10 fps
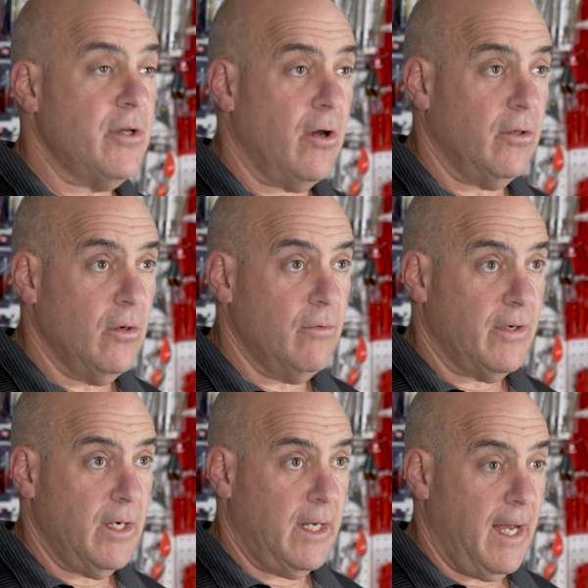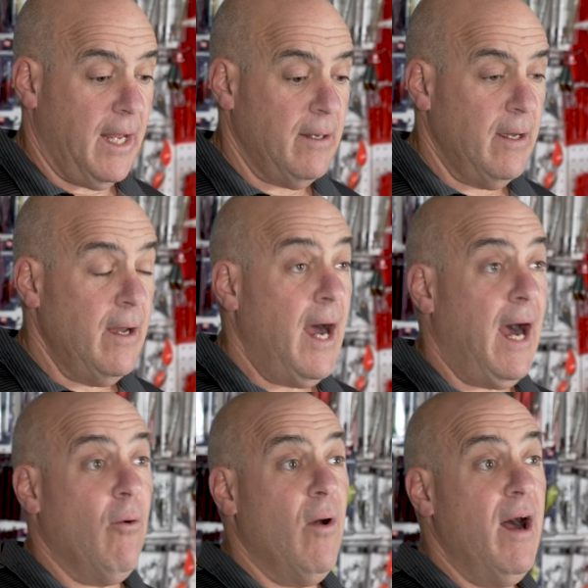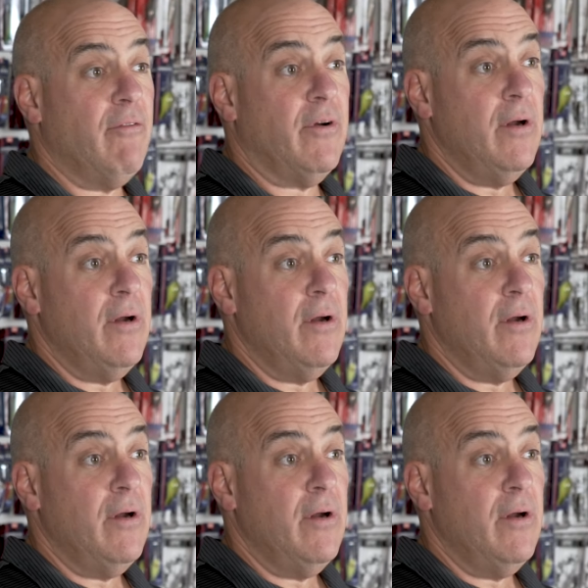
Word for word: all over again. However,